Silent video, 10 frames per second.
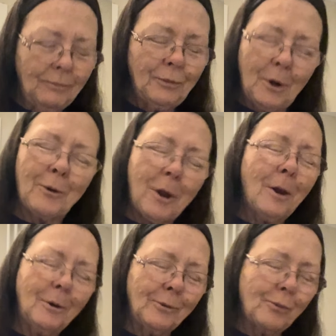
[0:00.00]
their
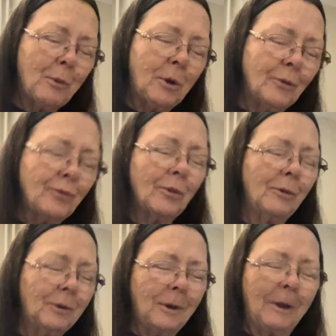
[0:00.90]
colors, because
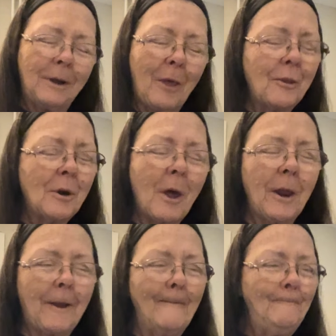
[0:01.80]
nothing
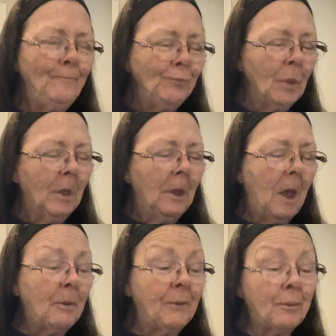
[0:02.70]
like,
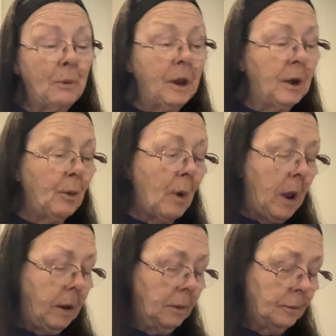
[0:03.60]
I mean, for me
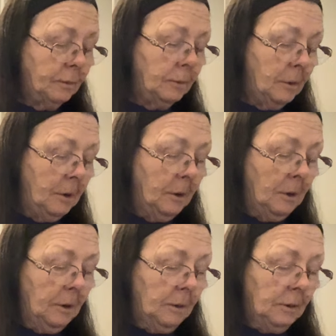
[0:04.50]
anyway,
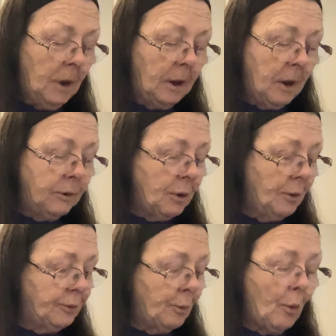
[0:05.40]
Like I
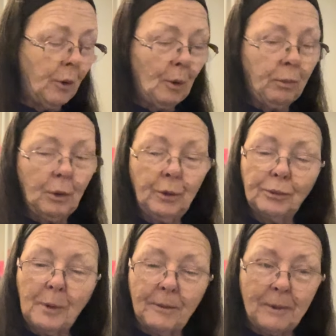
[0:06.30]
told you, royal blue is
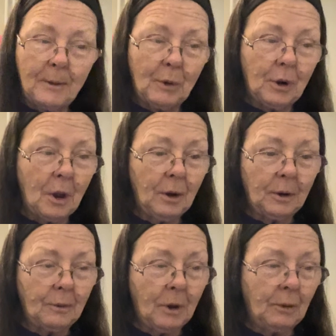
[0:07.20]
my favorite
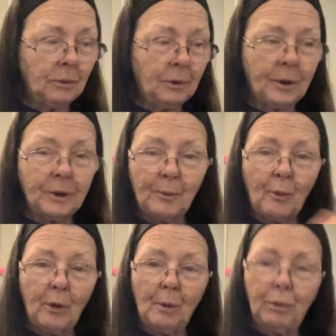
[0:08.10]
color. Well, looking at
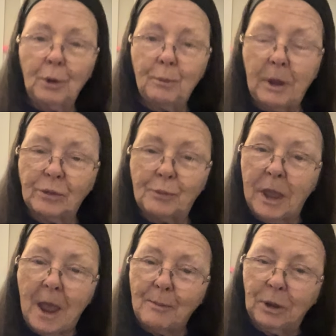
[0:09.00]
royal blue makes me
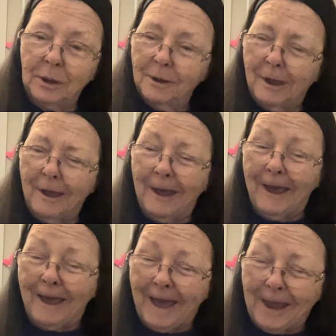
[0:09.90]
happy.
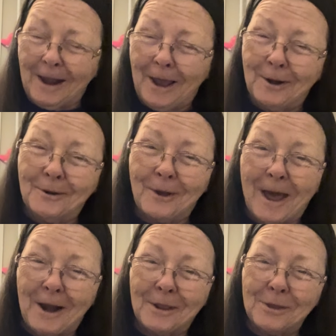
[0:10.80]
And I don't know
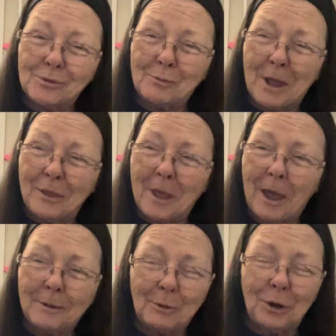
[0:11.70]
how to explain
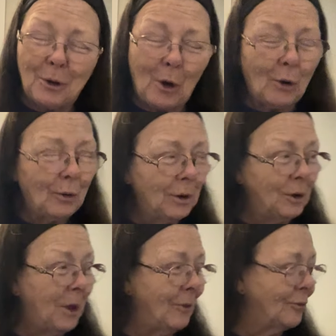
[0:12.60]
that, but you know, it
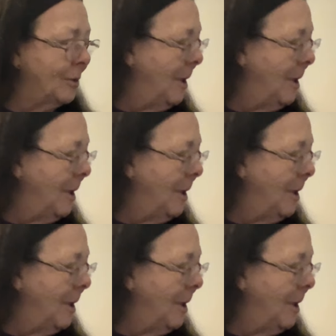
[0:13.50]
does.